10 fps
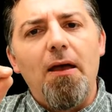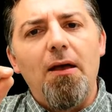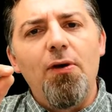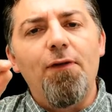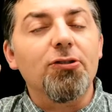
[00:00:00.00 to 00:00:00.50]

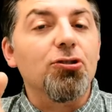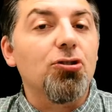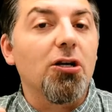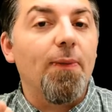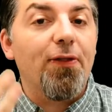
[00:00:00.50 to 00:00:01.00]
We've also
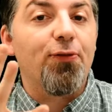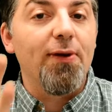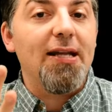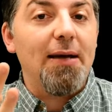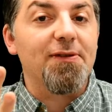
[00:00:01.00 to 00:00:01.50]
talked about three
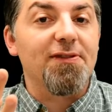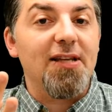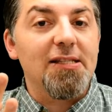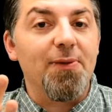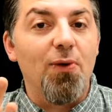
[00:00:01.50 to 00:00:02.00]
types of
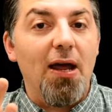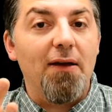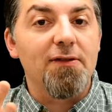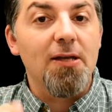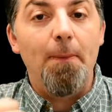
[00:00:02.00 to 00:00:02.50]
seismic
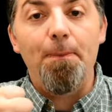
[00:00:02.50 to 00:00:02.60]
waves.